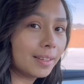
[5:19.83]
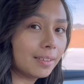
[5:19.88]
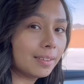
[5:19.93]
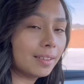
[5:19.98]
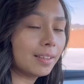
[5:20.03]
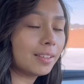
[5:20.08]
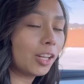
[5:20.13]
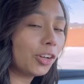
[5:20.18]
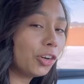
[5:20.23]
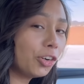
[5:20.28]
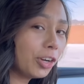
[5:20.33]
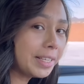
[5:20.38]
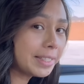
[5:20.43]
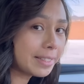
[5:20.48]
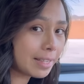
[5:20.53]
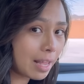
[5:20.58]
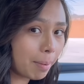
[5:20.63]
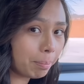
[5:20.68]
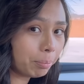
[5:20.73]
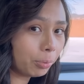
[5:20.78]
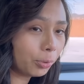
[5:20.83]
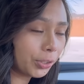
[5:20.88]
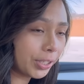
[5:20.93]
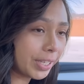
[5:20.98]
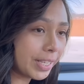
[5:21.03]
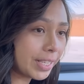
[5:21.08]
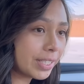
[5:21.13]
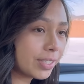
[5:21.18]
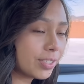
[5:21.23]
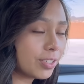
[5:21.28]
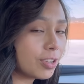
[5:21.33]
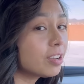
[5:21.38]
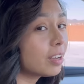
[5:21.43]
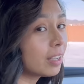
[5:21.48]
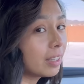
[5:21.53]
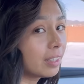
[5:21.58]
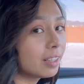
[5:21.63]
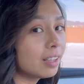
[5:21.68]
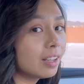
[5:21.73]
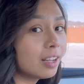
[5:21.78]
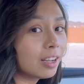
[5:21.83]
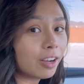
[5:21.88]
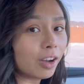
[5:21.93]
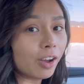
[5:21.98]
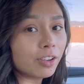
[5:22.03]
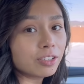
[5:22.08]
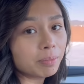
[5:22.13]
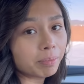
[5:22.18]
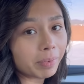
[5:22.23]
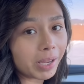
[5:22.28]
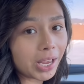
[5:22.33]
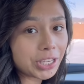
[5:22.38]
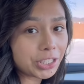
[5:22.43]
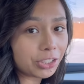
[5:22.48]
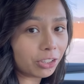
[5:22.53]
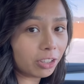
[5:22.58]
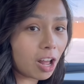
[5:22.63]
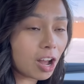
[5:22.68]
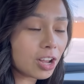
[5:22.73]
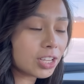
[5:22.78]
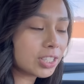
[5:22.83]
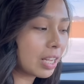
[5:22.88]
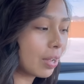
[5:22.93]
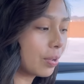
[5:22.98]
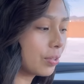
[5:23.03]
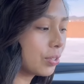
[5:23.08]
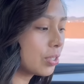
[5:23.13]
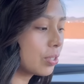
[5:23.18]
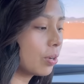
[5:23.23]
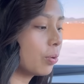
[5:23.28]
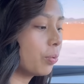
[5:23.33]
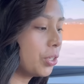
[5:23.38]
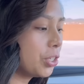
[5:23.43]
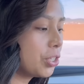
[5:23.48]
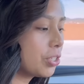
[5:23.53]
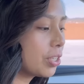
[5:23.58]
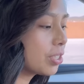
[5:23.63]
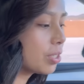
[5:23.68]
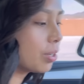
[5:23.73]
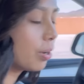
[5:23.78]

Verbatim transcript: Another example is you can customize your lock sound. So when you just